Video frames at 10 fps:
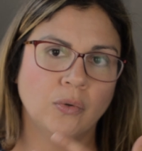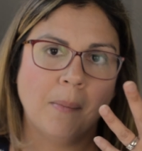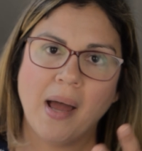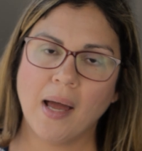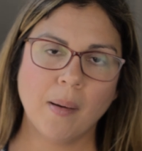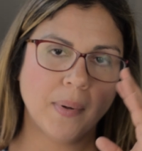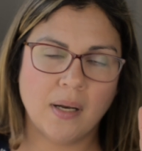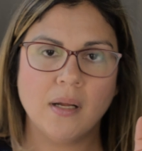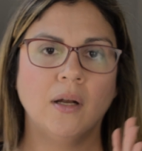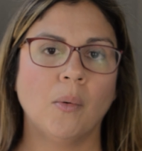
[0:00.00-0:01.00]
to the map
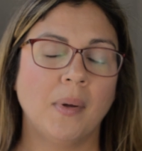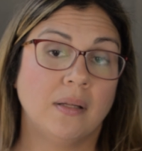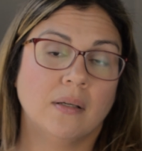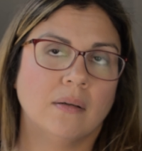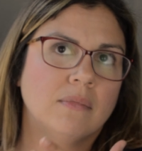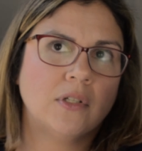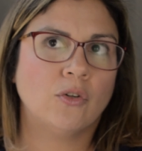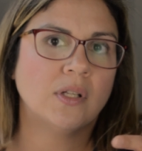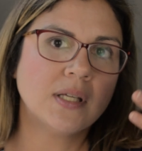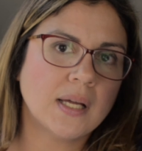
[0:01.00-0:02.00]
and make the
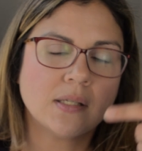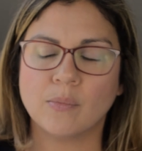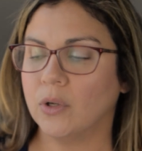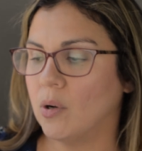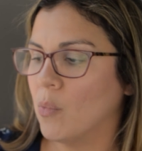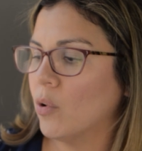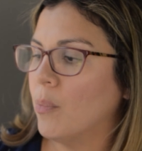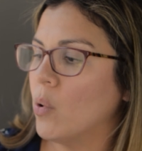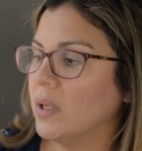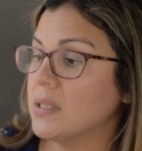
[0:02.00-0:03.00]
the test more
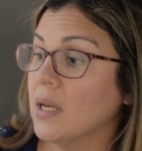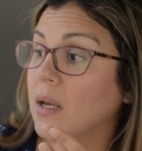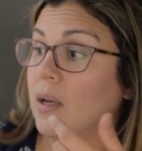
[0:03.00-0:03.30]
points.